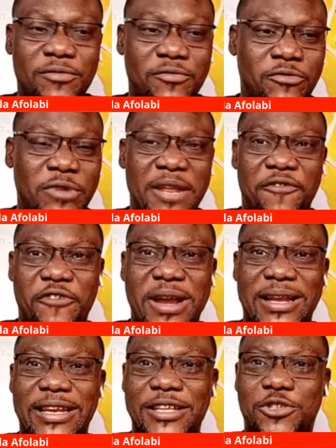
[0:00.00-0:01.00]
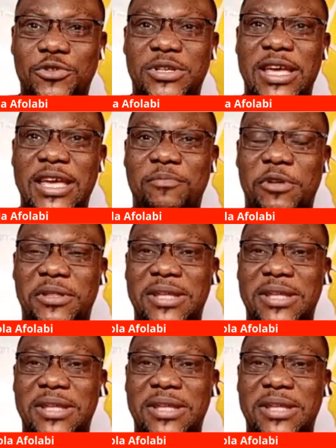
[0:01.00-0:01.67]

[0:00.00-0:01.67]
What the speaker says: been really friendly today,